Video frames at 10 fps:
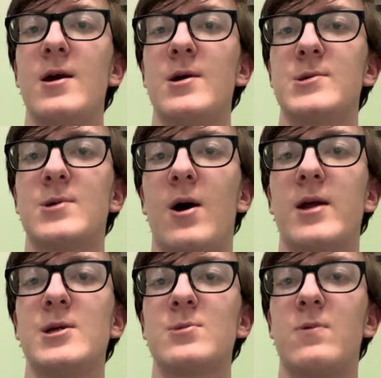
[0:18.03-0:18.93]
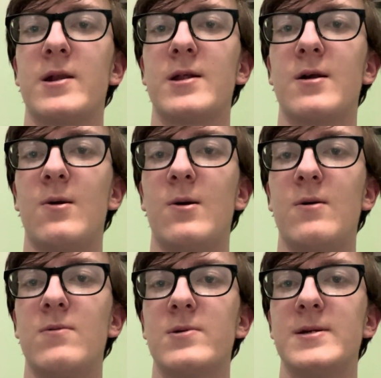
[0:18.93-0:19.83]
So I just wanted to go
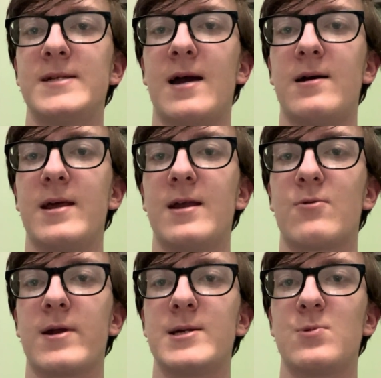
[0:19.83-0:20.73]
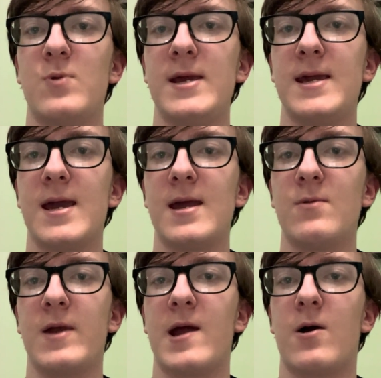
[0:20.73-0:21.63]
over the Talladega race weekend.
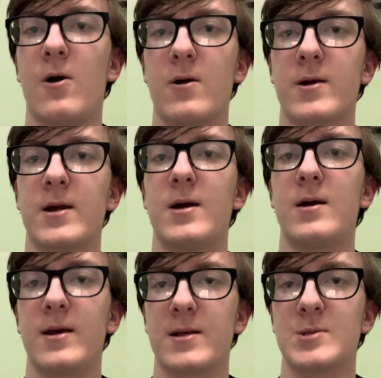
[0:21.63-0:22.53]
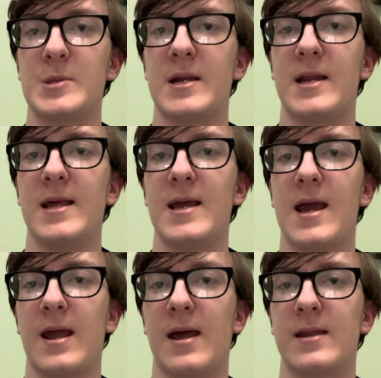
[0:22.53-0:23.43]
We had ARCA, Xfinity,
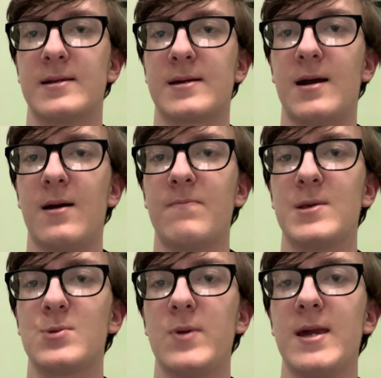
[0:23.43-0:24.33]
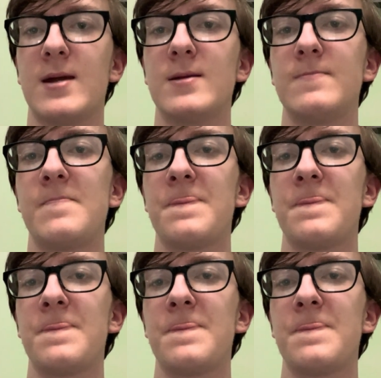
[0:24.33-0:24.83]
and Cup this weekend.